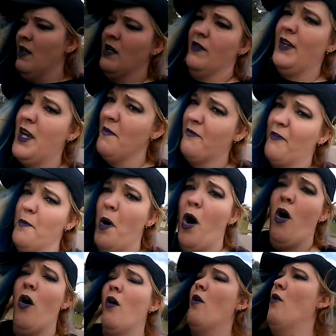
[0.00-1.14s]
They come from
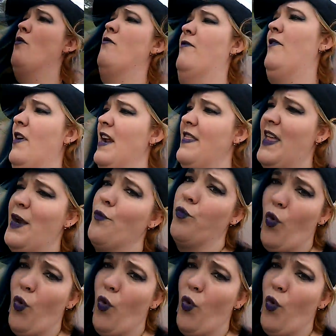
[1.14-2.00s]
all over and they